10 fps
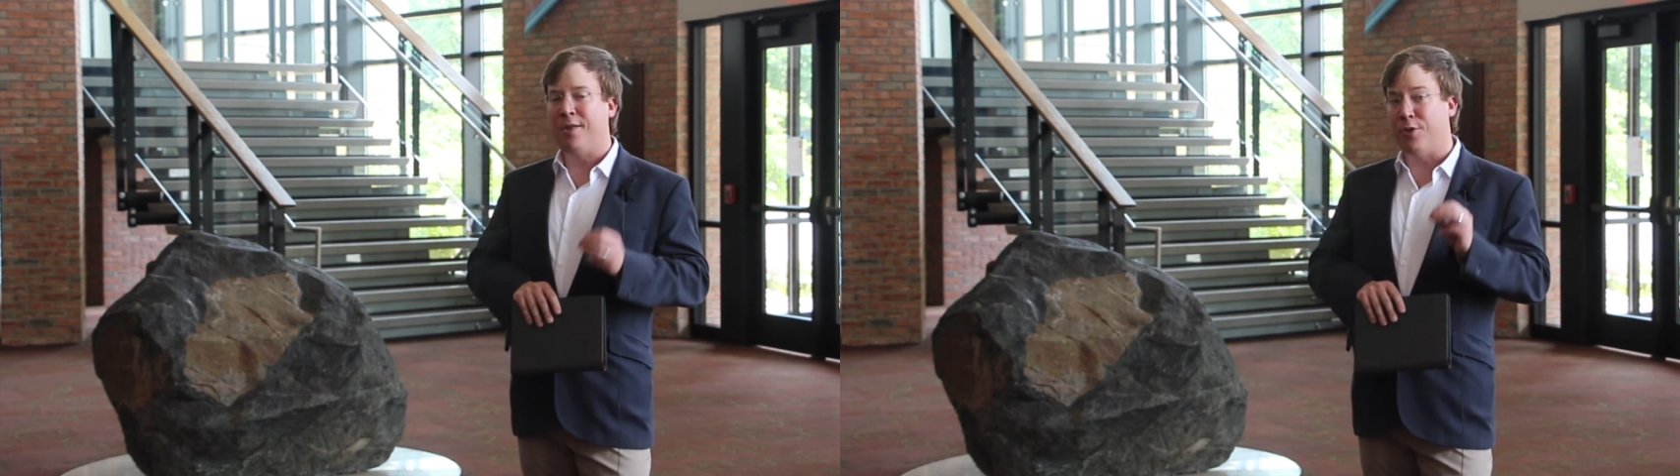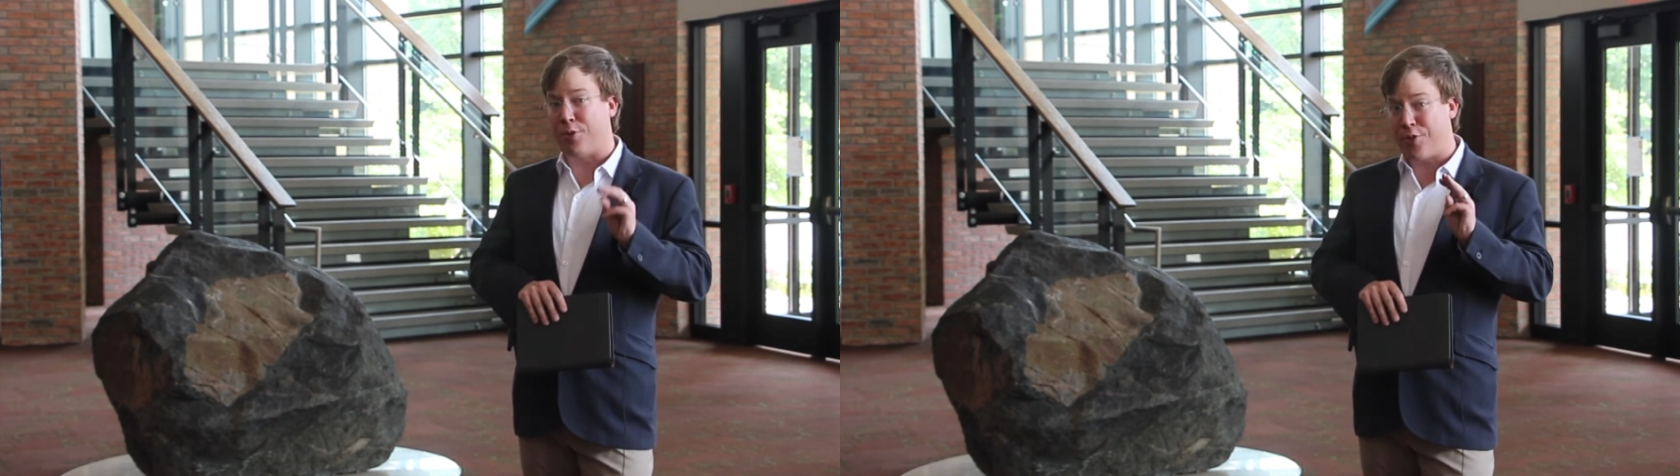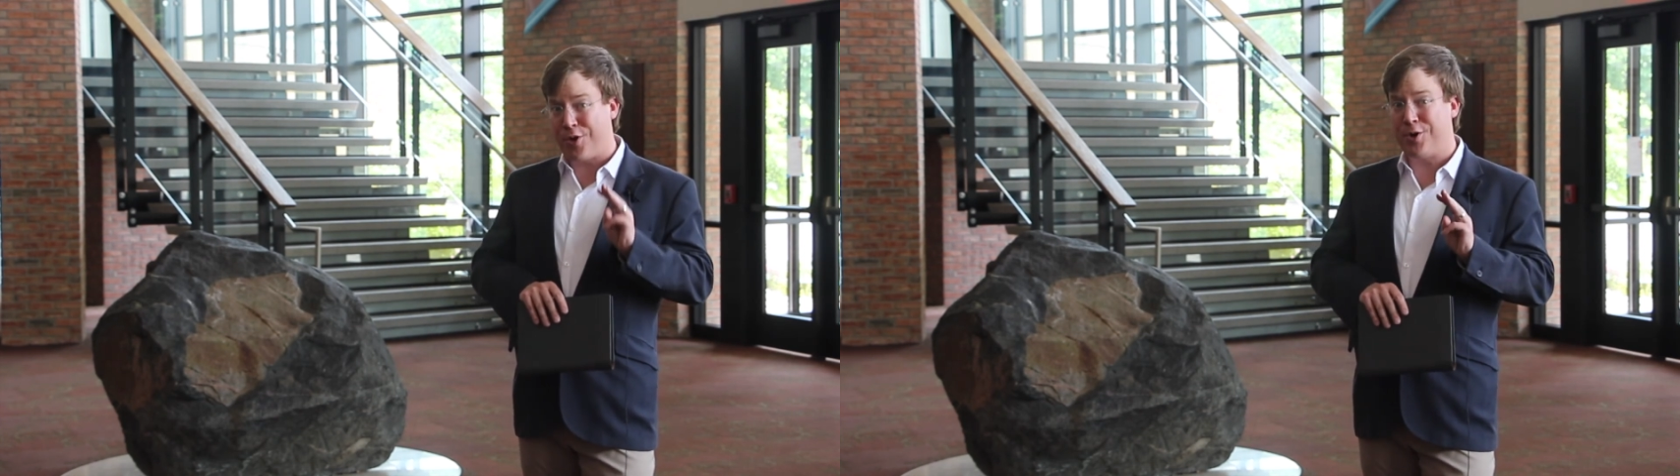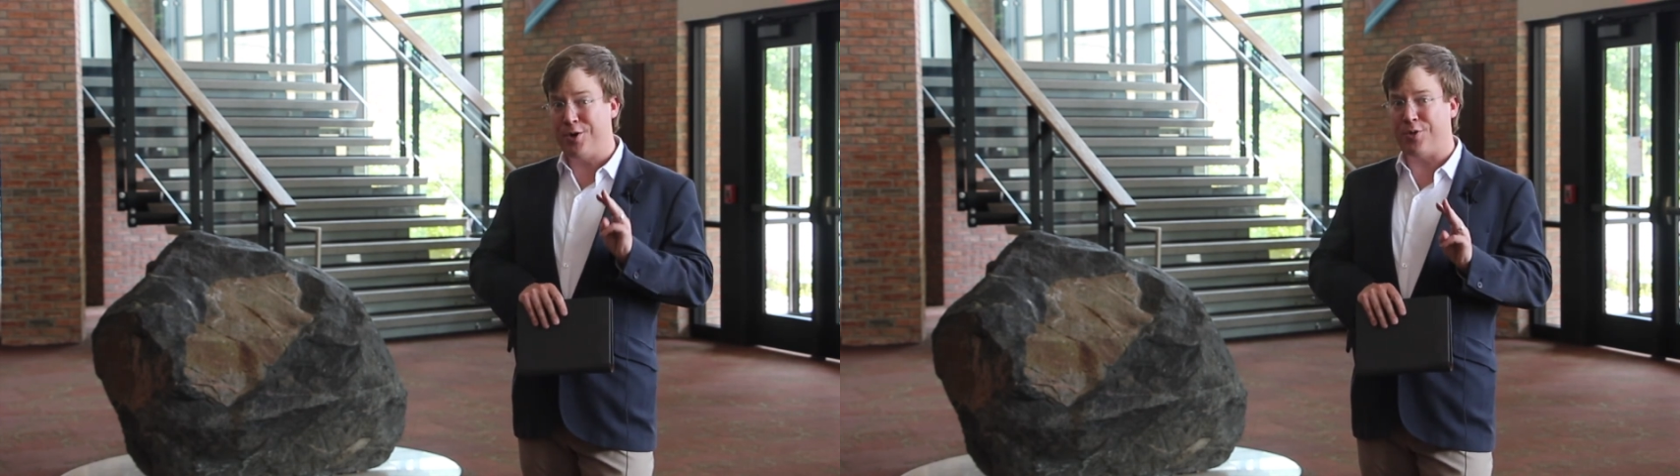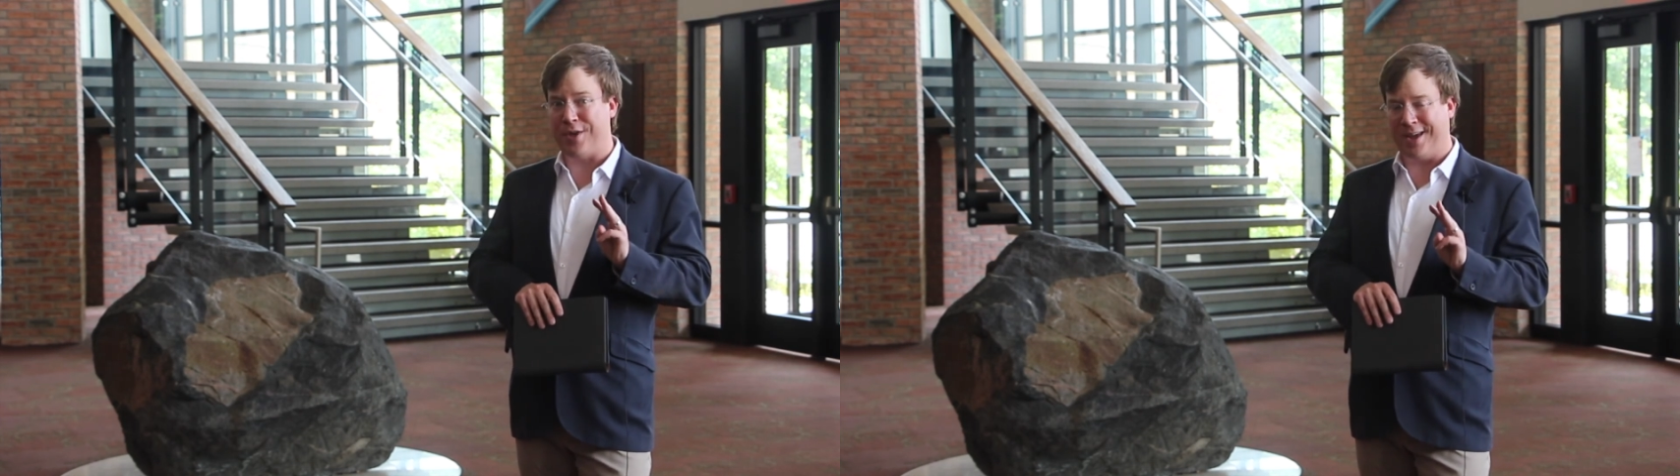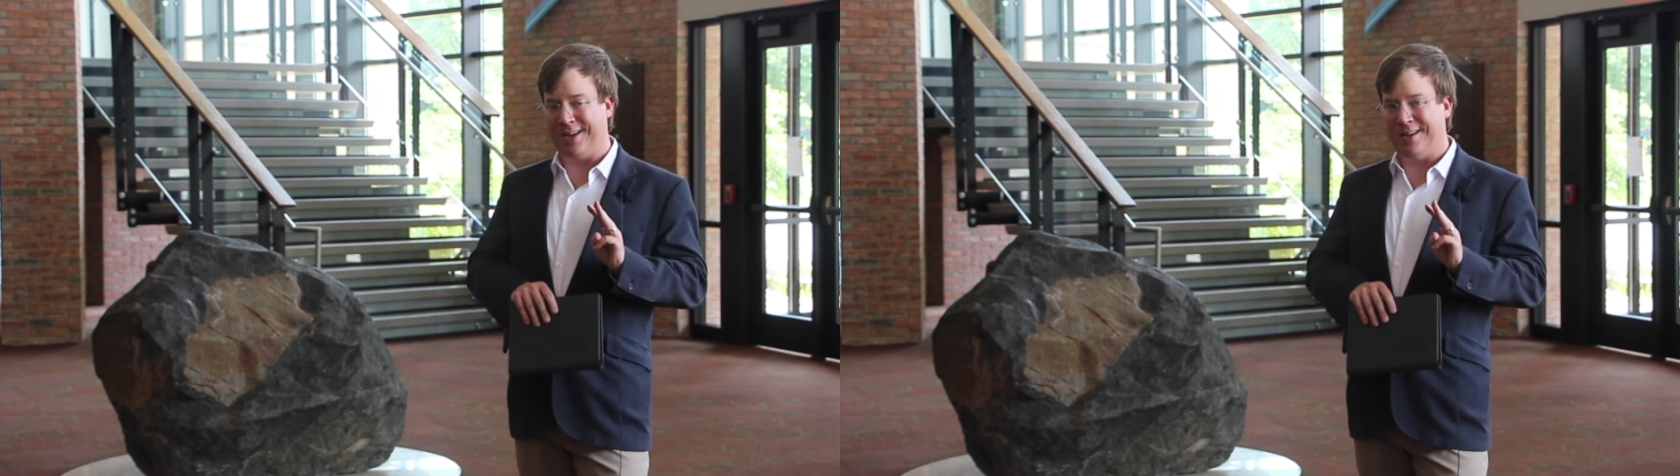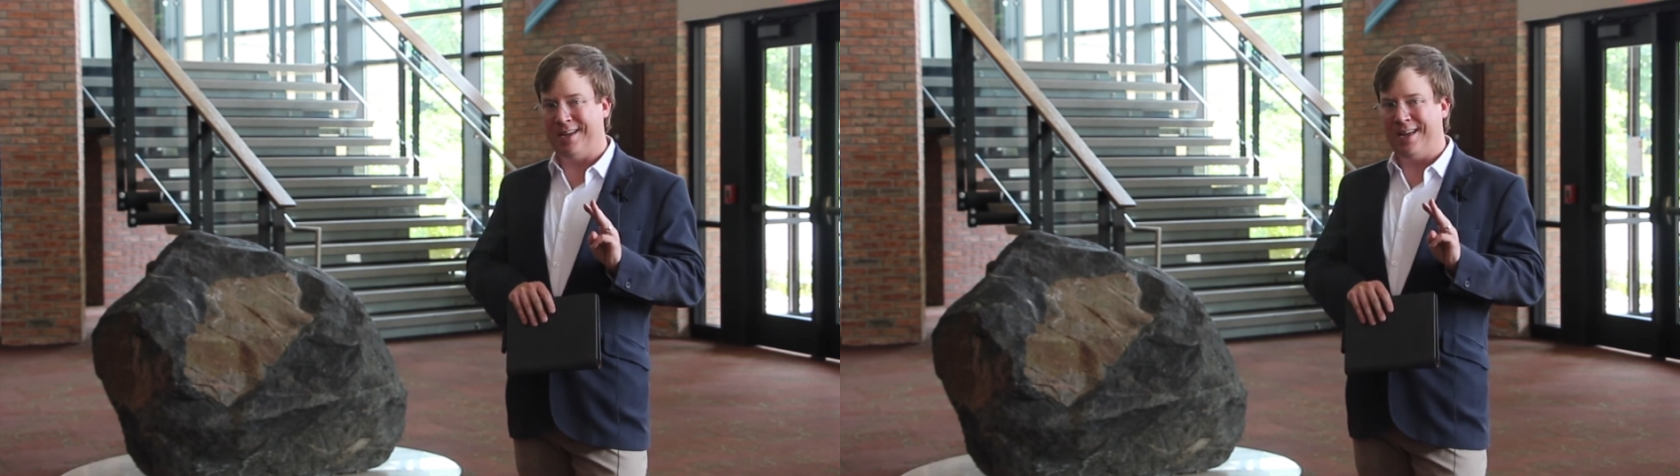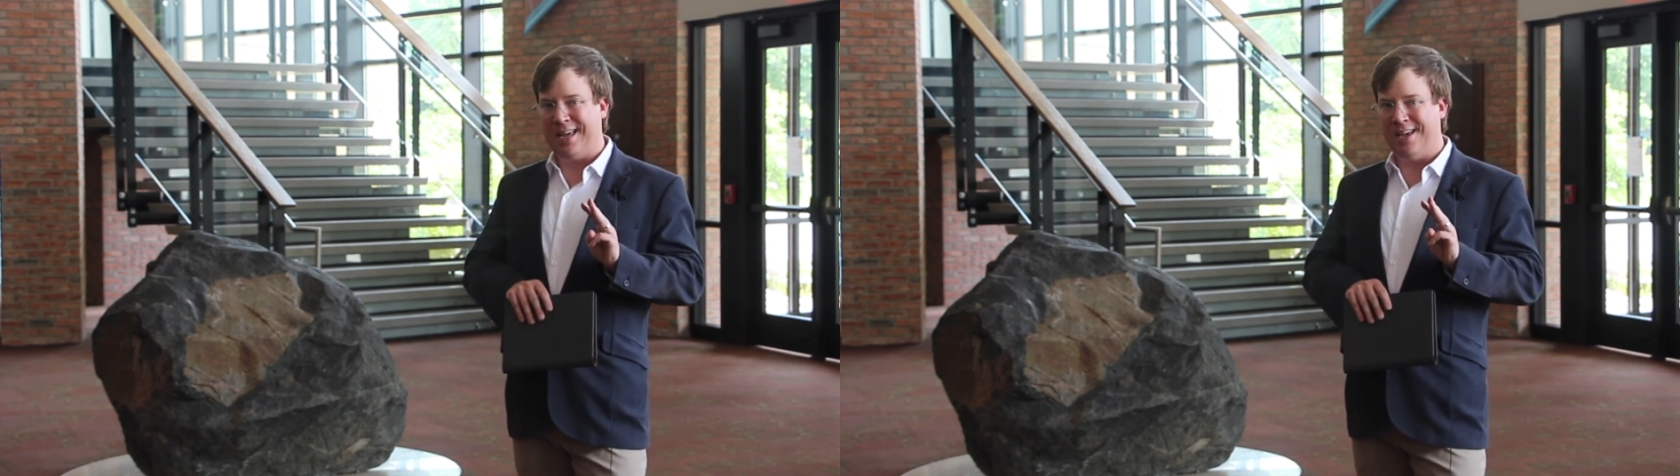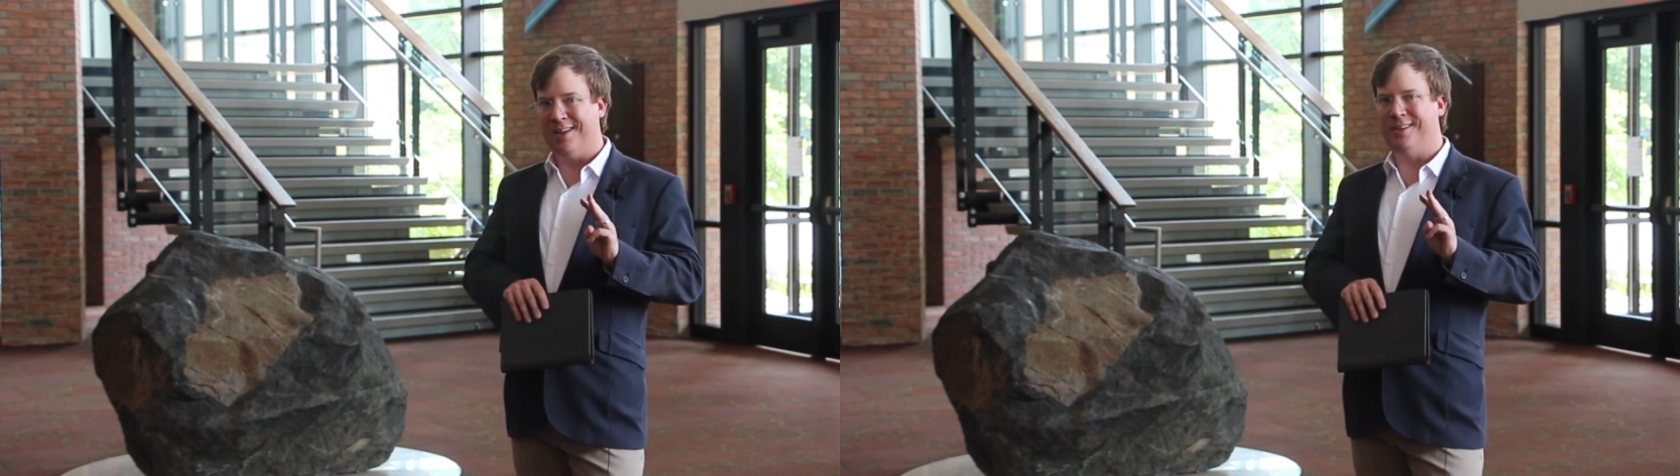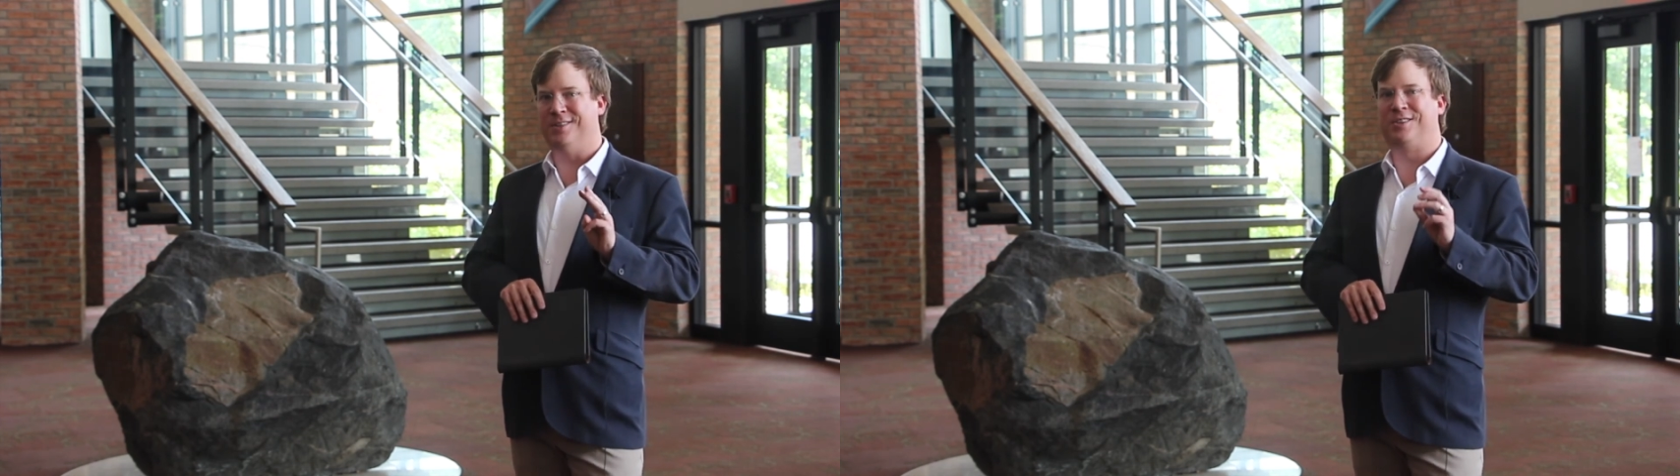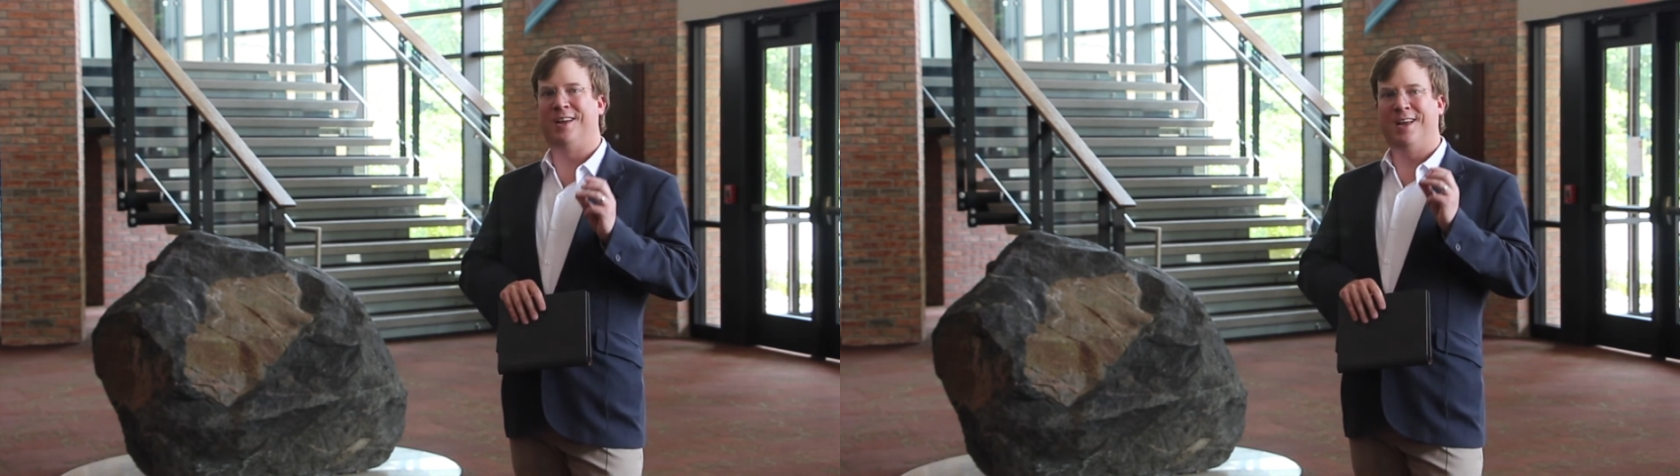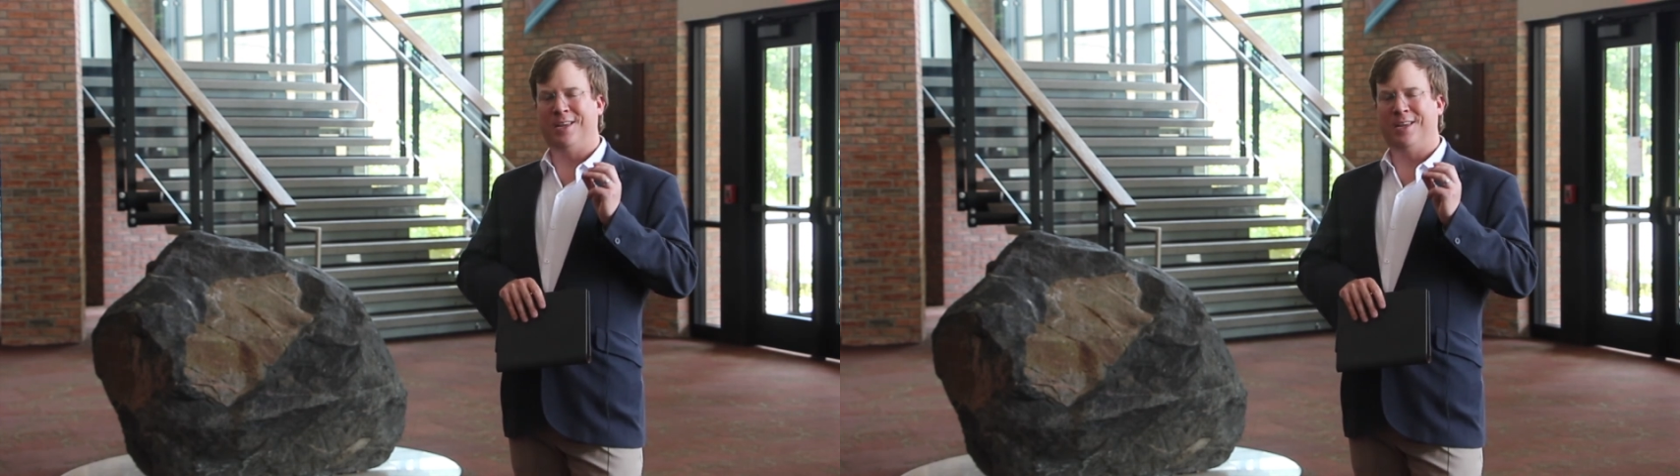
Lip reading: The third thing is